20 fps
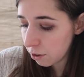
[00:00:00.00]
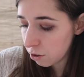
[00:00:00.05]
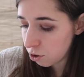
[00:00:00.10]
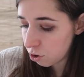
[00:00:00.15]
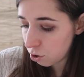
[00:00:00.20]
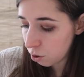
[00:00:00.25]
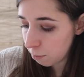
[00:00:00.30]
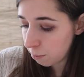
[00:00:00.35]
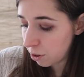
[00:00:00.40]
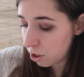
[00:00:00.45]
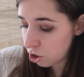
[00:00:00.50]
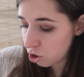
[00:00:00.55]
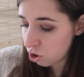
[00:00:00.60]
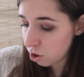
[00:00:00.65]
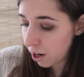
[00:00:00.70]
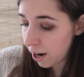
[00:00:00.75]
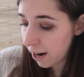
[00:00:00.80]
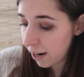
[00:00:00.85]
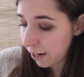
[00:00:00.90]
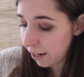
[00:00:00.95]
So I'm gonna
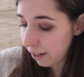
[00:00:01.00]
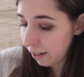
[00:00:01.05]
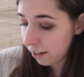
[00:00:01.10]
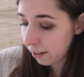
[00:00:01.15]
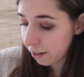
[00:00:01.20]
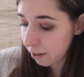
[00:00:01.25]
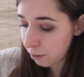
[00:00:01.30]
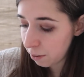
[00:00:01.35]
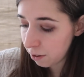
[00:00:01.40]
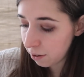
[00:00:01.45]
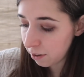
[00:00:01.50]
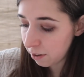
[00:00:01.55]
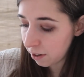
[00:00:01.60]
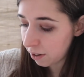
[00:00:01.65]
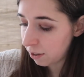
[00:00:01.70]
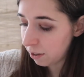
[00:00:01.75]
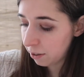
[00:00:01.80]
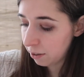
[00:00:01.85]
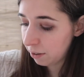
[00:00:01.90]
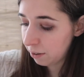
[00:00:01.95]
try, and
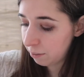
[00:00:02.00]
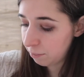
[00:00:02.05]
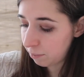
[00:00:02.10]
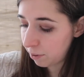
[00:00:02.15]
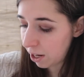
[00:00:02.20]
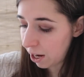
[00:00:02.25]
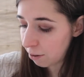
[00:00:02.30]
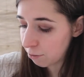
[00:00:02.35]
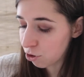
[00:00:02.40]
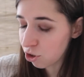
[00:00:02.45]
I